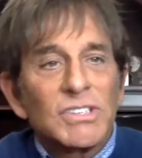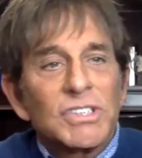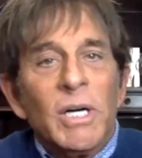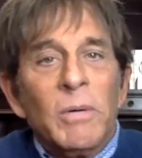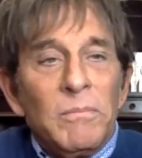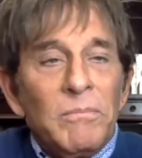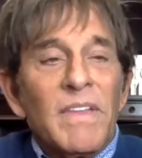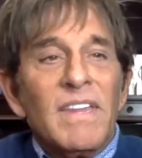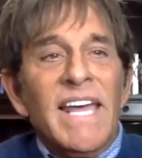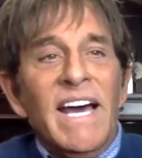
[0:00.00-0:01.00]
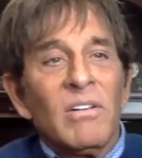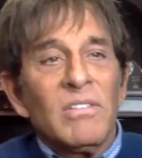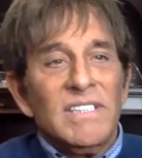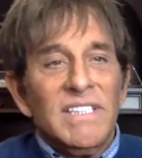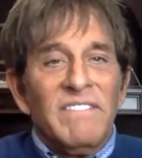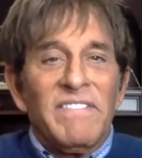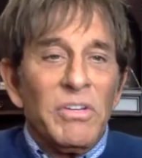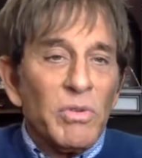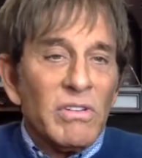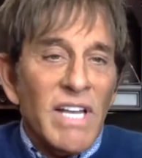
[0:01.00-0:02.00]
So now, if this
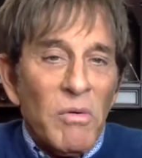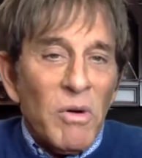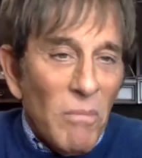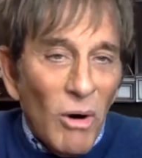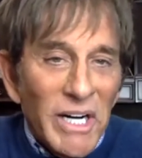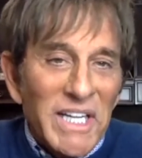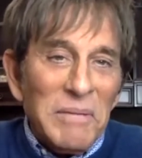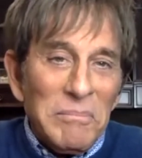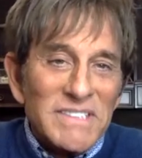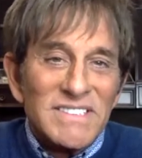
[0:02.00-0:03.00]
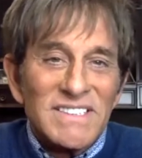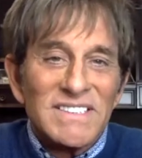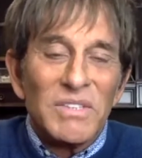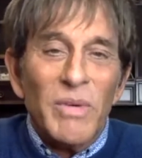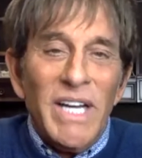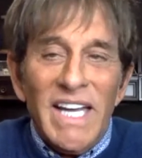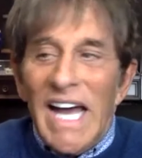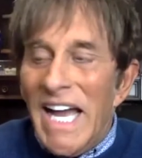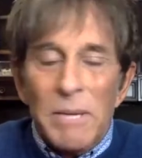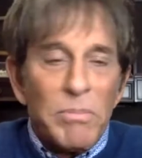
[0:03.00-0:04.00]
was a network marketing business, the way
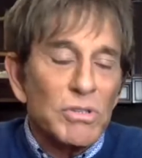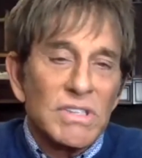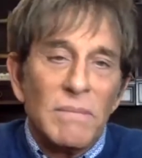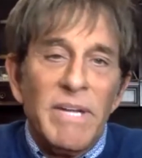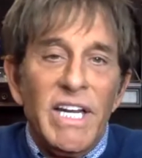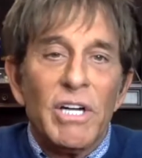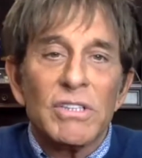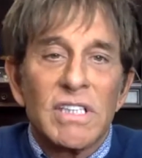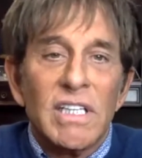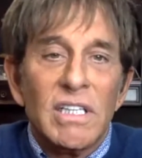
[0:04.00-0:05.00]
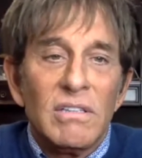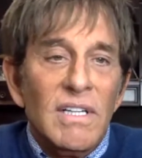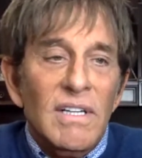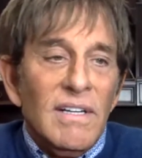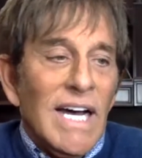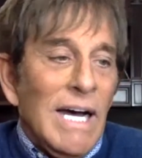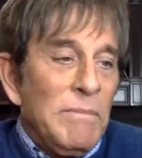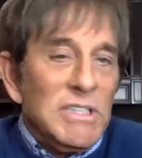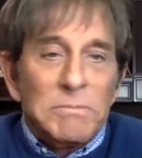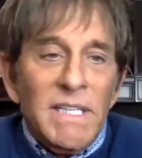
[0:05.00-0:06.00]
I approached it many years ago, I'd
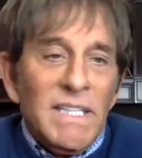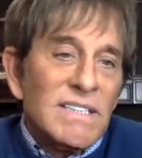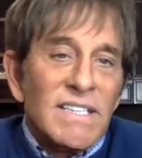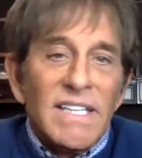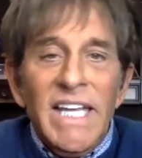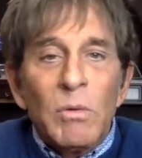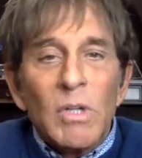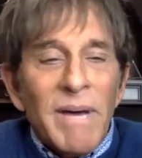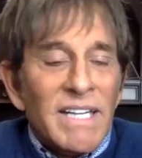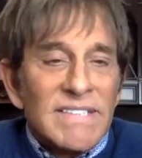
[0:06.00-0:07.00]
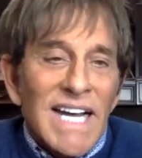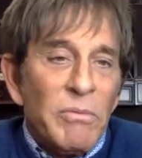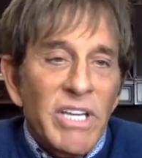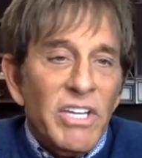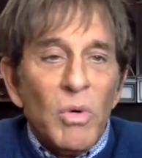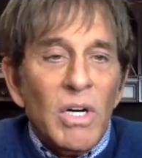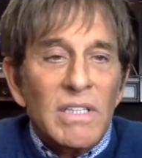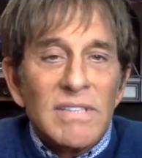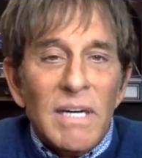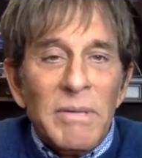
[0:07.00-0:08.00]
be spending the equal amount of time with each one.
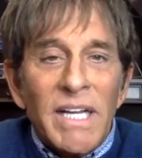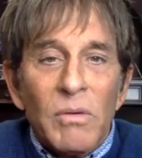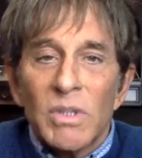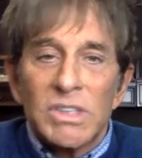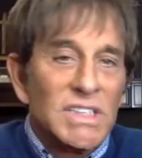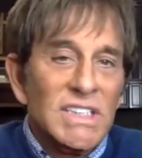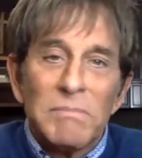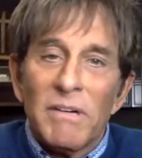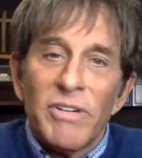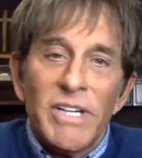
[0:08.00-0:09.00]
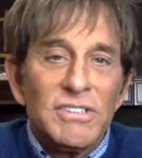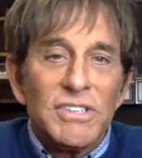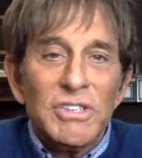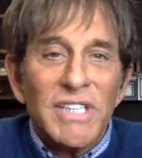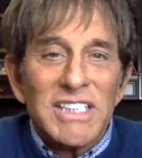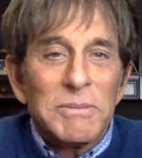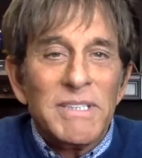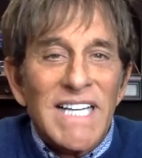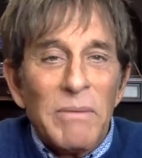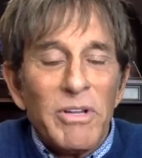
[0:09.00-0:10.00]
I'd be like, well, she's my friend too. Got to spend
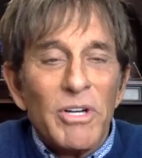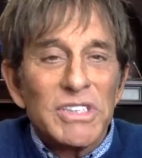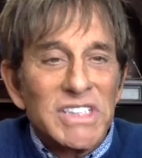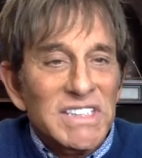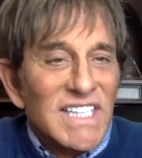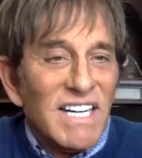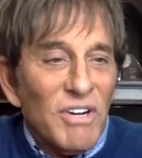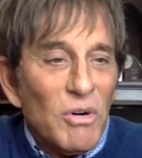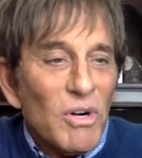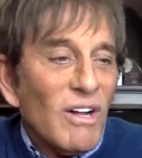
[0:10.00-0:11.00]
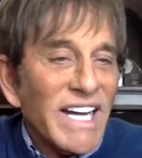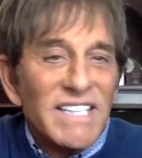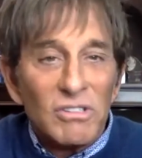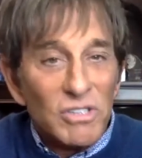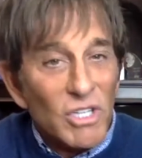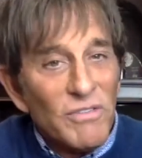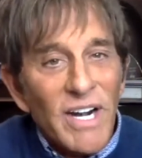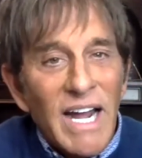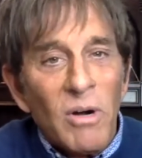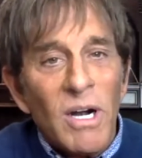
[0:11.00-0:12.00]
time with her. She's got a phone call. I got to talk to her for an
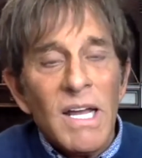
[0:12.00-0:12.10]
hour.